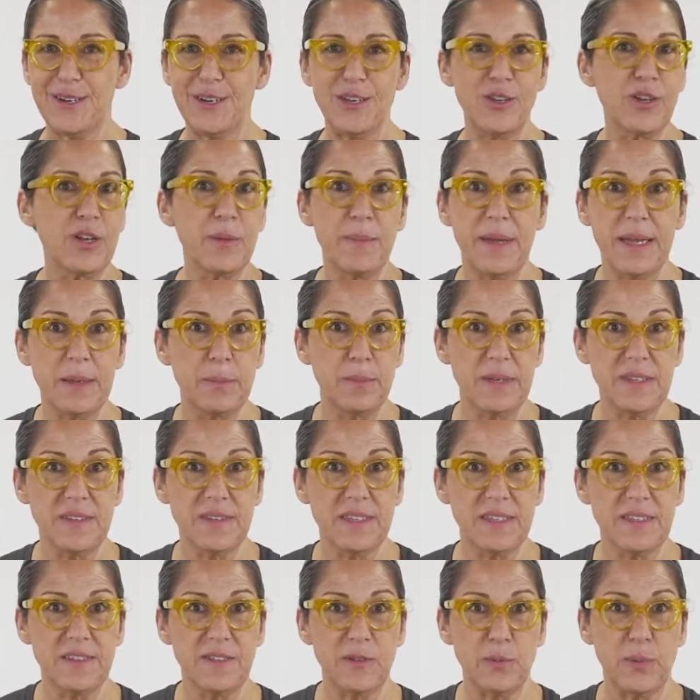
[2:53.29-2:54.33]
You can make
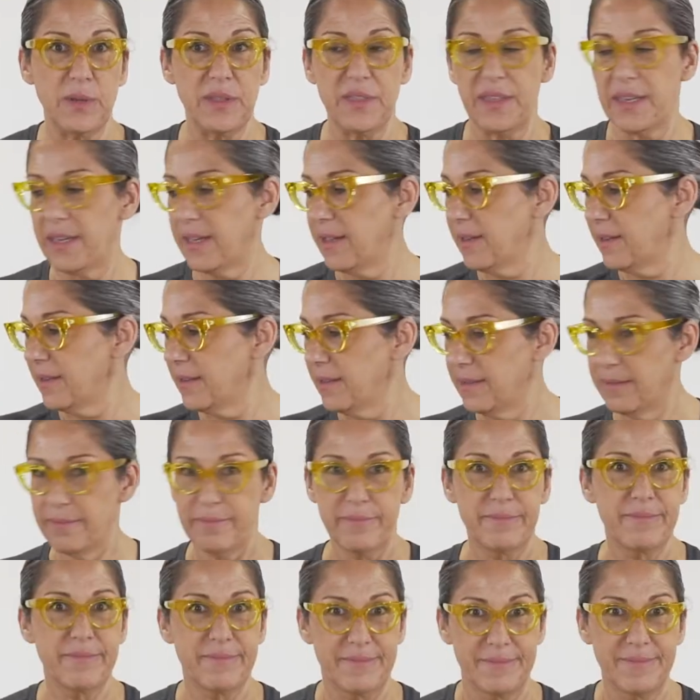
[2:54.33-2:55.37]
biscuits with it.
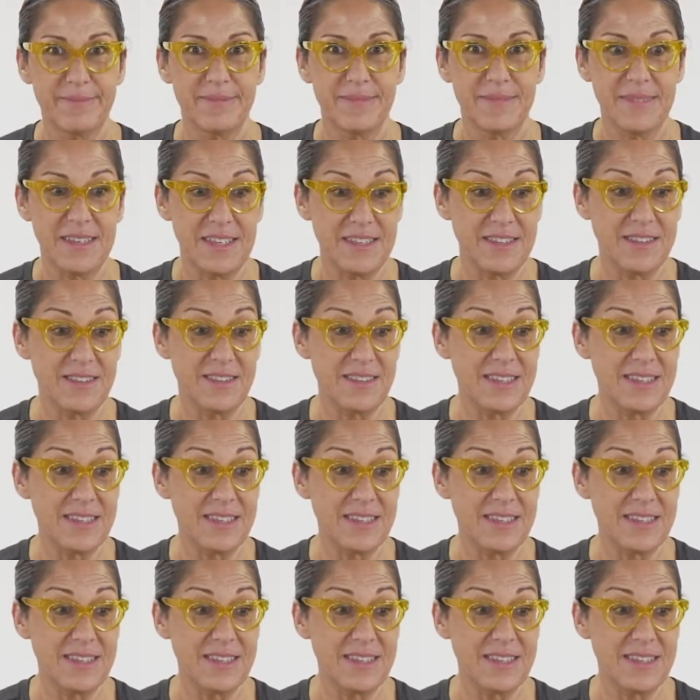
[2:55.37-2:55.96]
It's